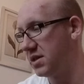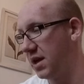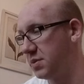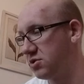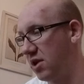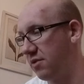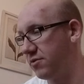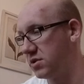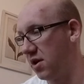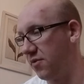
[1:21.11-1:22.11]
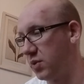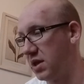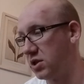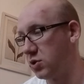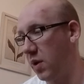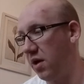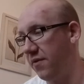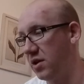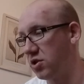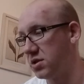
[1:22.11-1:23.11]
Deep Strike Reserve within
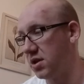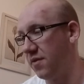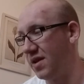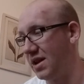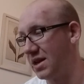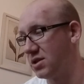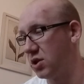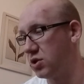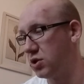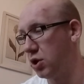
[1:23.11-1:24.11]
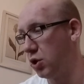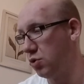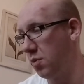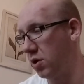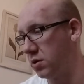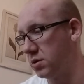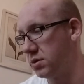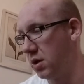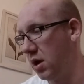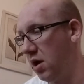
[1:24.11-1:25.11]
12 inches of at least 2 models